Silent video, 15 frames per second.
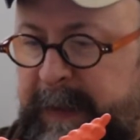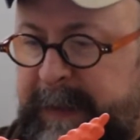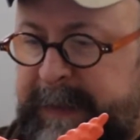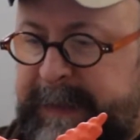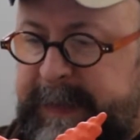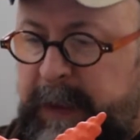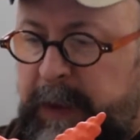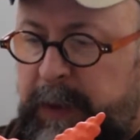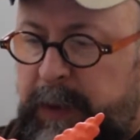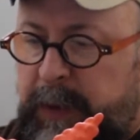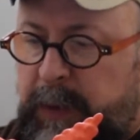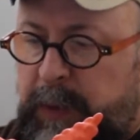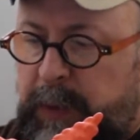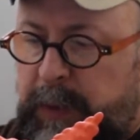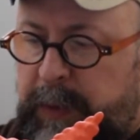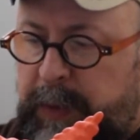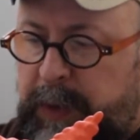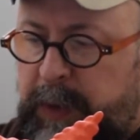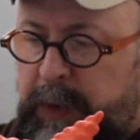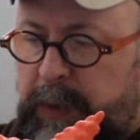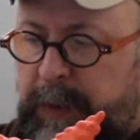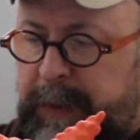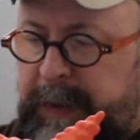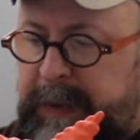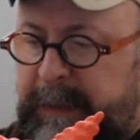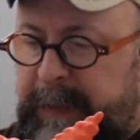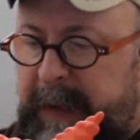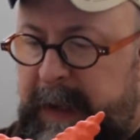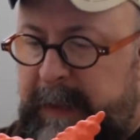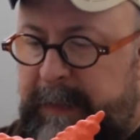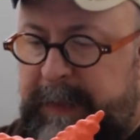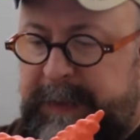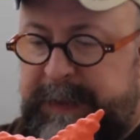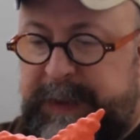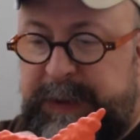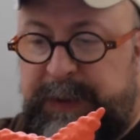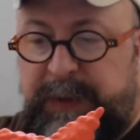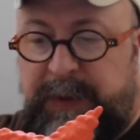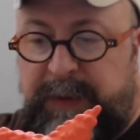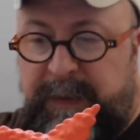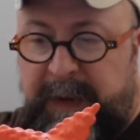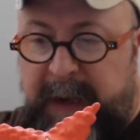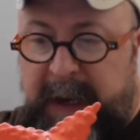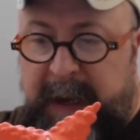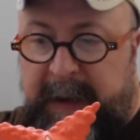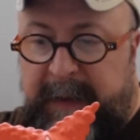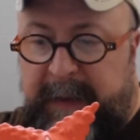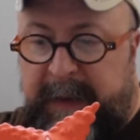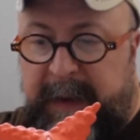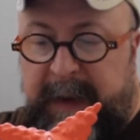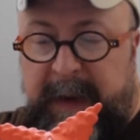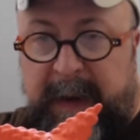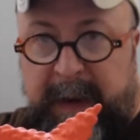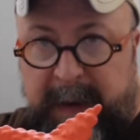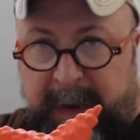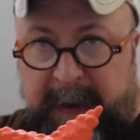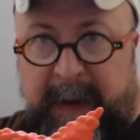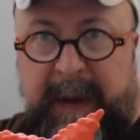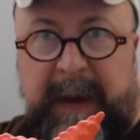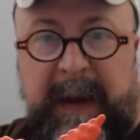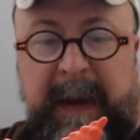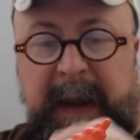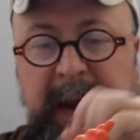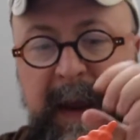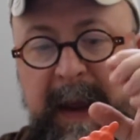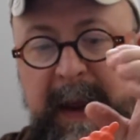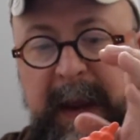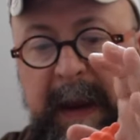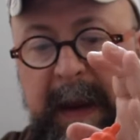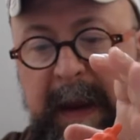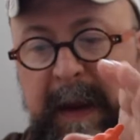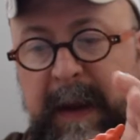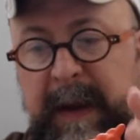So you're going to be able to create a